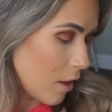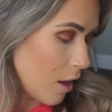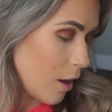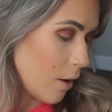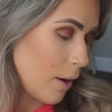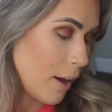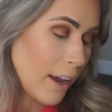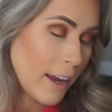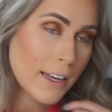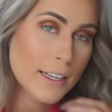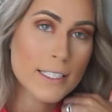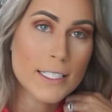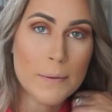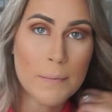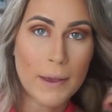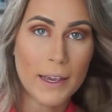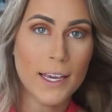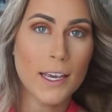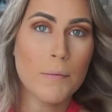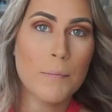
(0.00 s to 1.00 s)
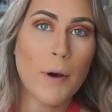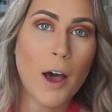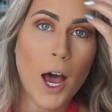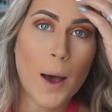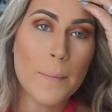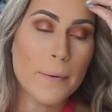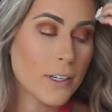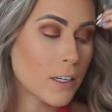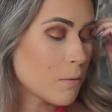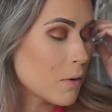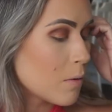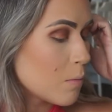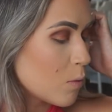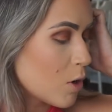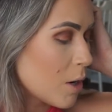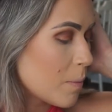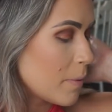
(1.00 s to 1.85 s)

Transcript: Okay, and to make it pop a little bit more,